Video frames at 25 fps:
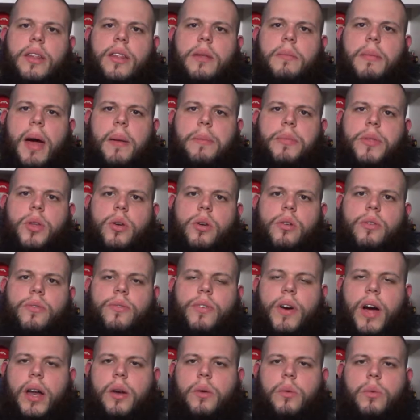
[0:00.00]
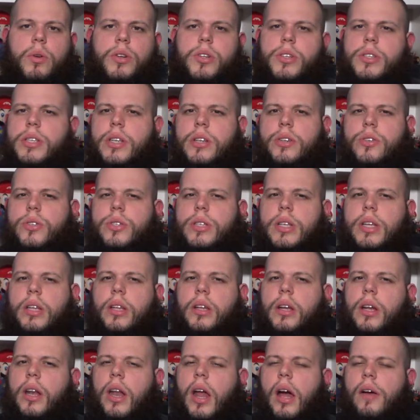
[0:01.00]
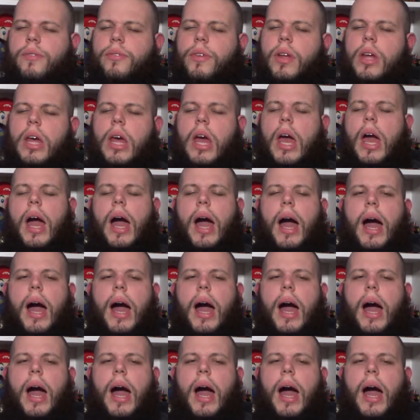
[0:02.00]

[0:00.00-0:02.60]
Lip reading: of the map that you can find, which is interesting enough.